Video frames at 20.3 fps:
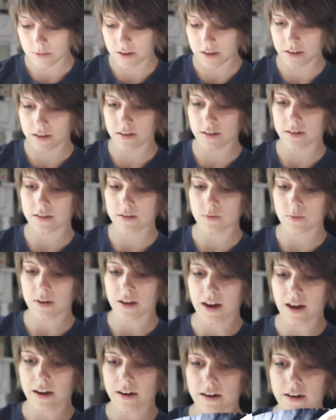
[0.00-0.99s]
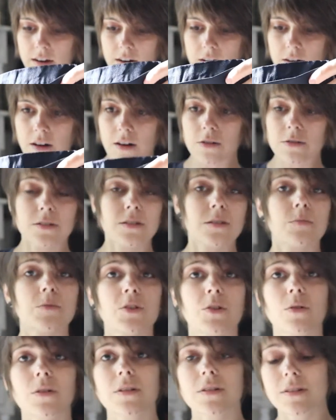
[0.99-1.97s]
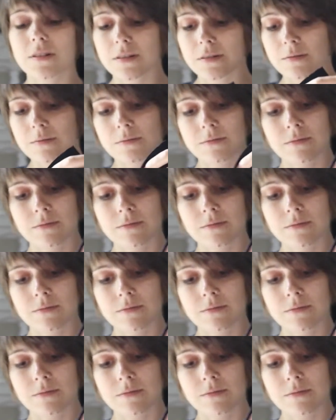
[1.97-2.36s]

piece we got here, oh, some shorts.